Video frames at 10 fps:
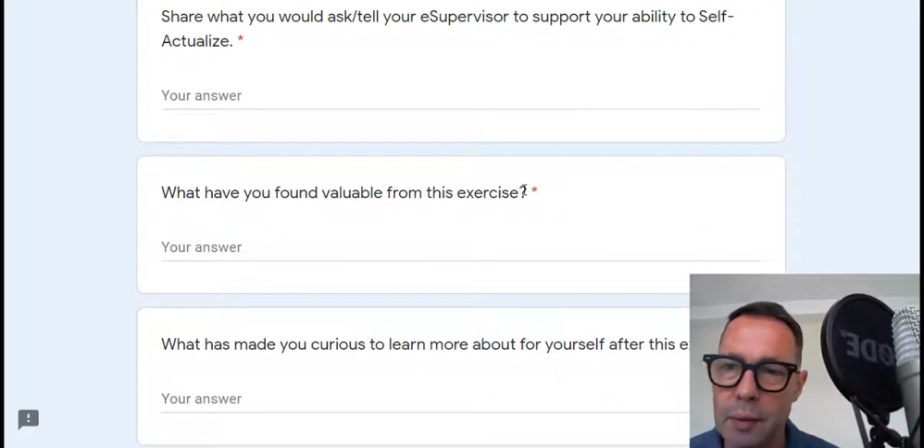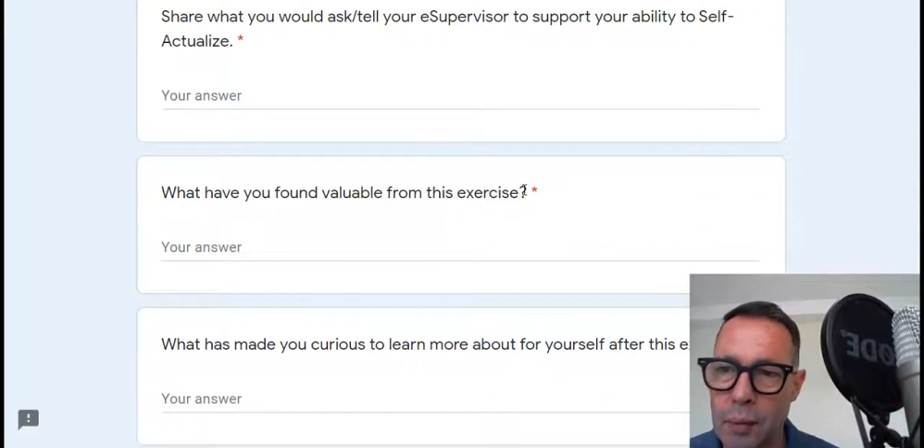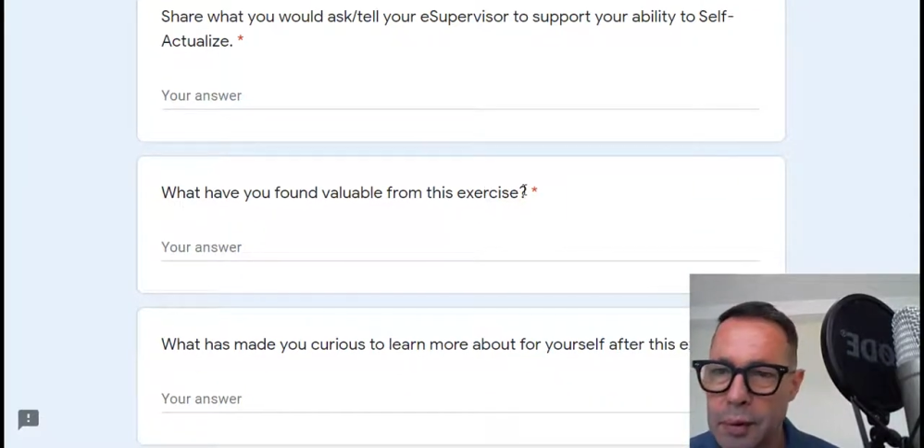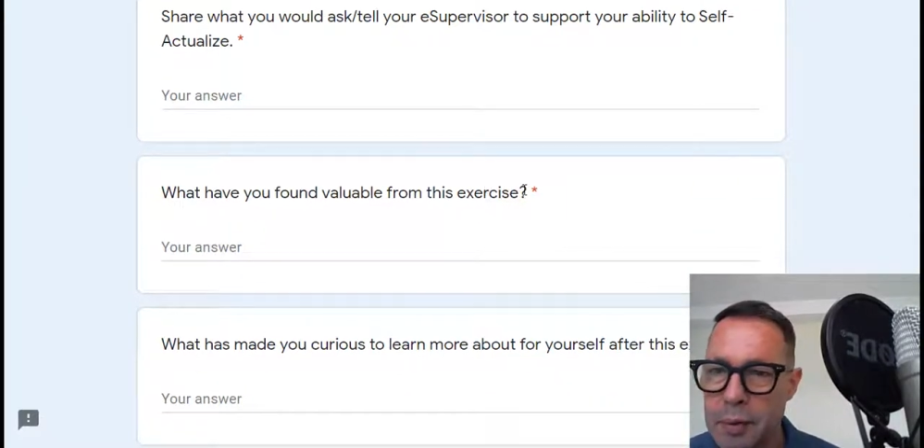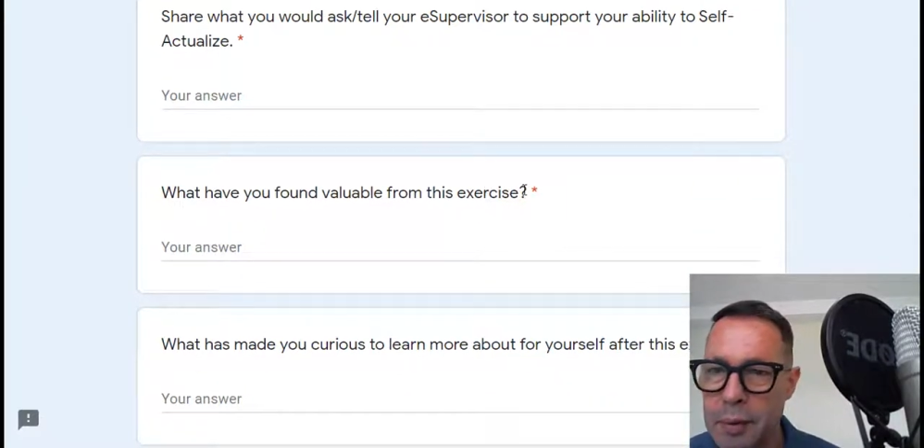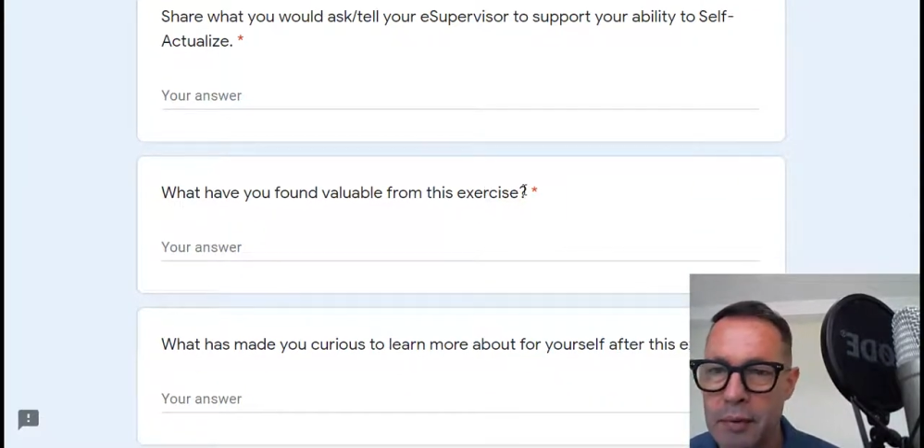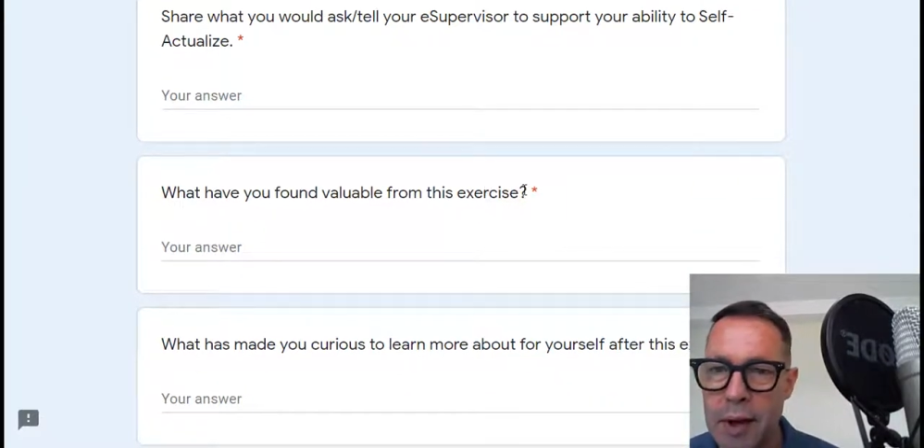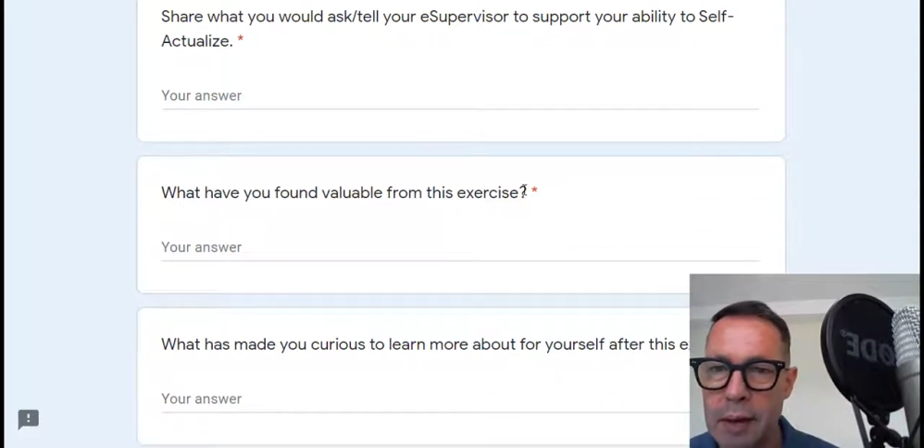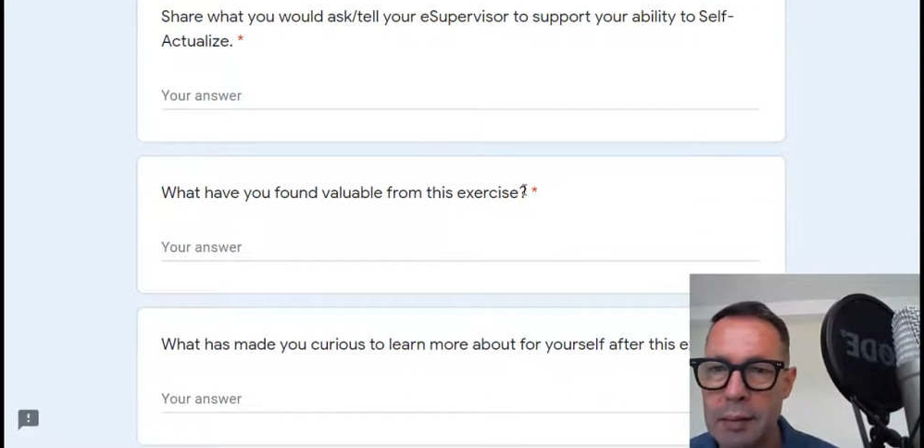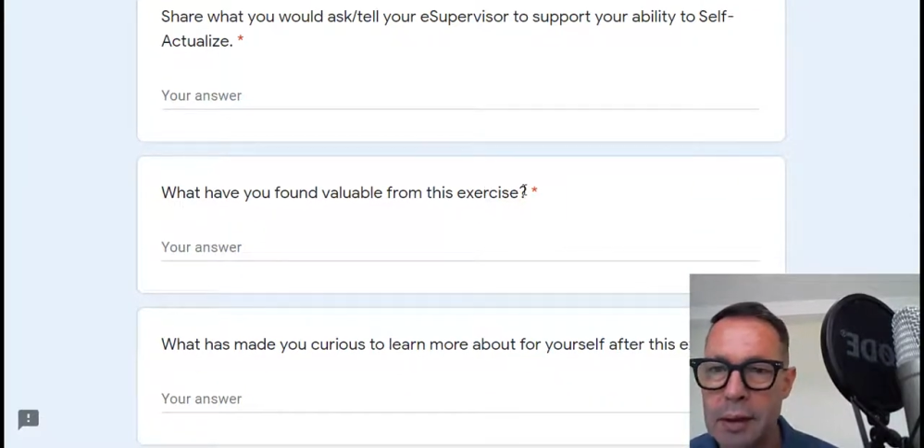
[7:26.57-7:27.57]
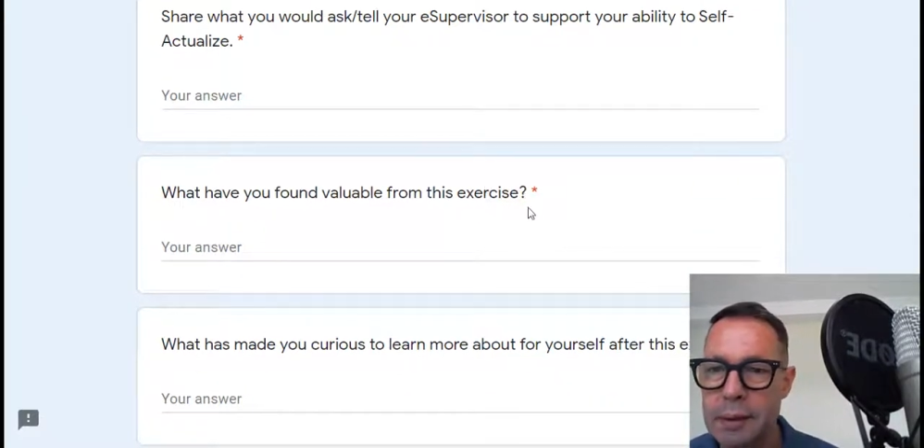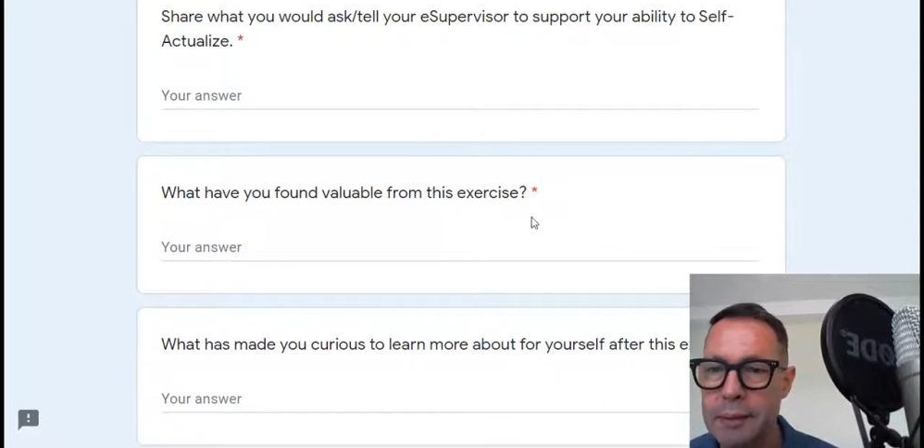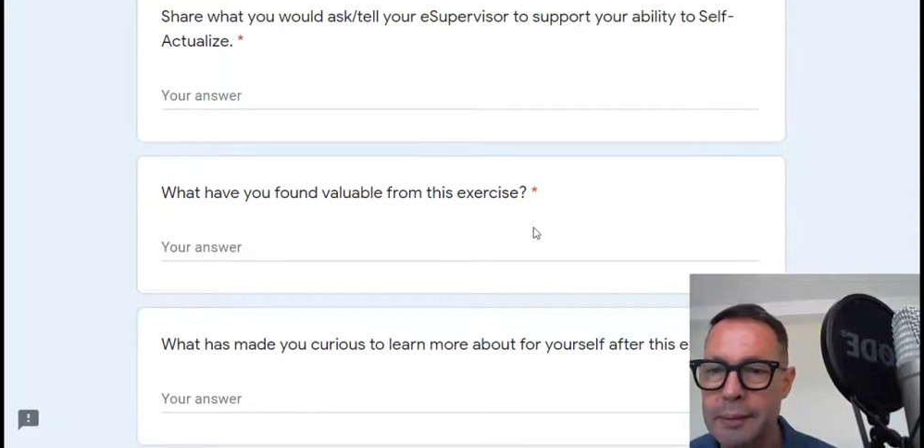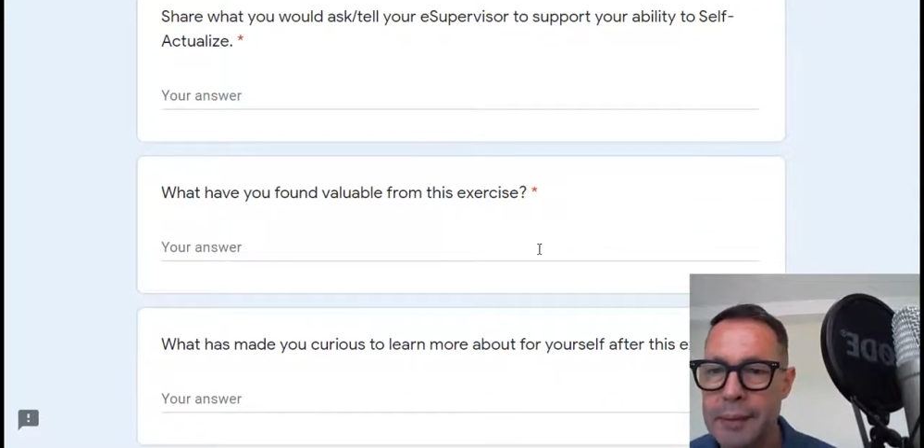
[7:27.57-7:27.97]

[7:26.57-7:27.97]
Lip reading: what's been valuable